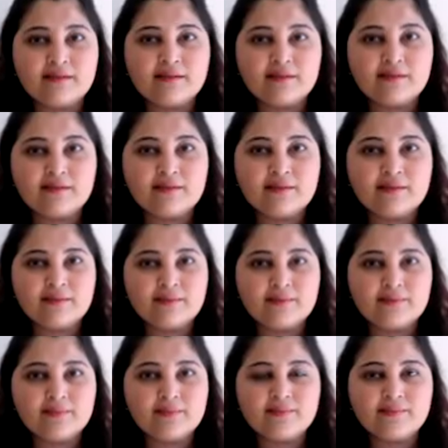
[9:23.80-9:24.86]

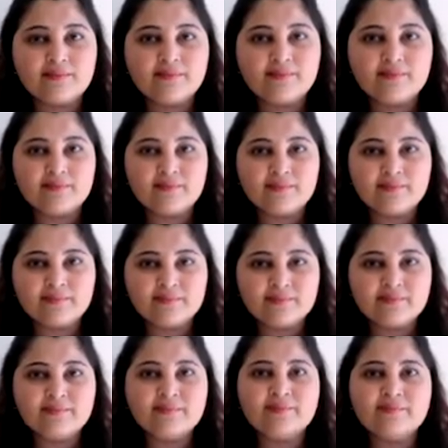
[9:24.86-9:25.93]

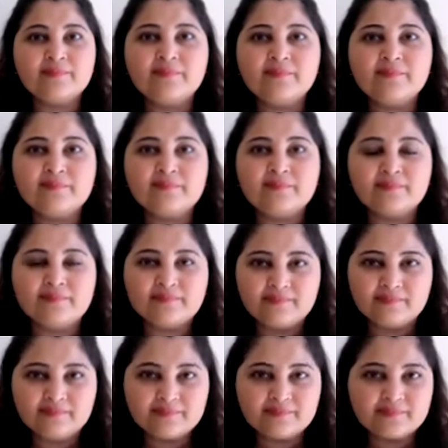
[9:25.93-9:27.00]

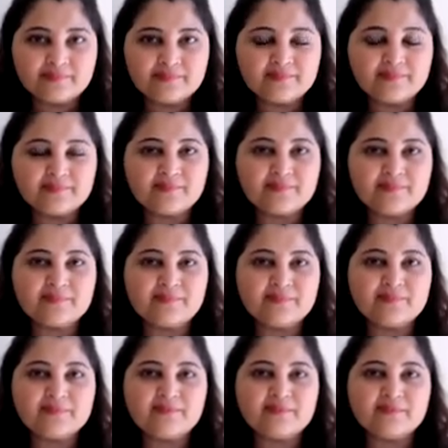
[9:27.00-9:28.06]

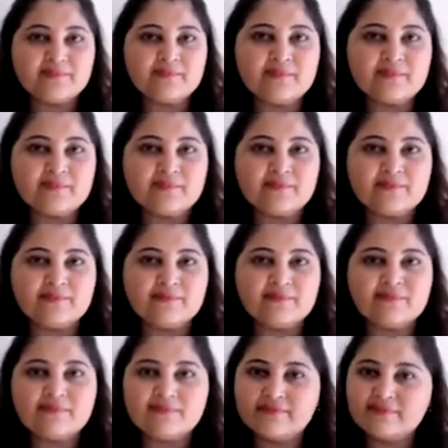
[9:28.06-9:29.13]

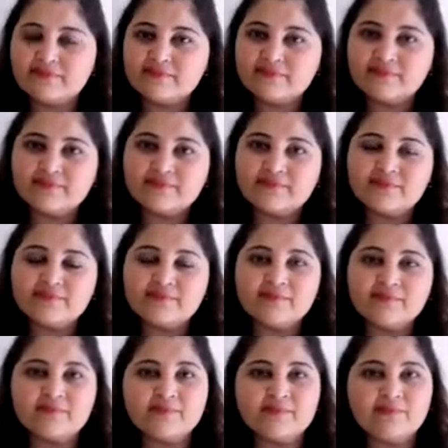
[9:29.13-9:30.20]

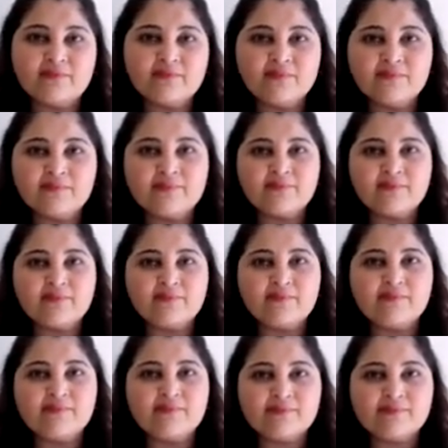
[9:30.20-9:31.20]
The person shown says nothing.